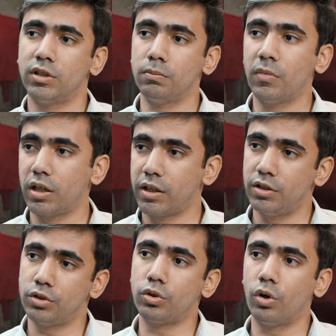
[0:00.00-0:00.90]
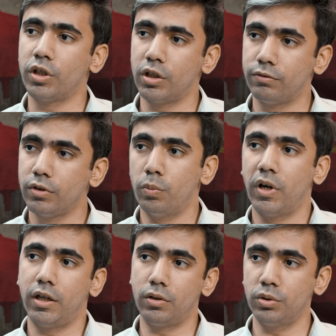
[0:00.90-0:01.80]
its market is strong enough to
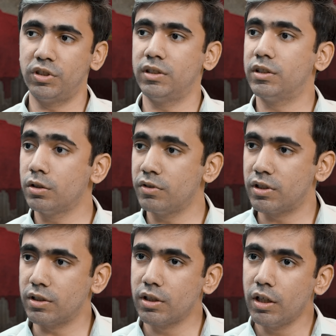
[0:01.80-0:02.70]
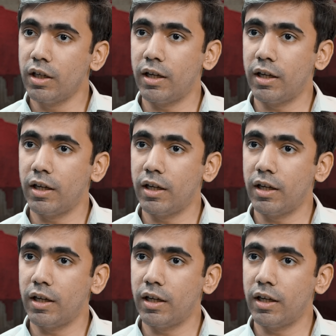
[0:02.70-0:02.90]
buy goods and services.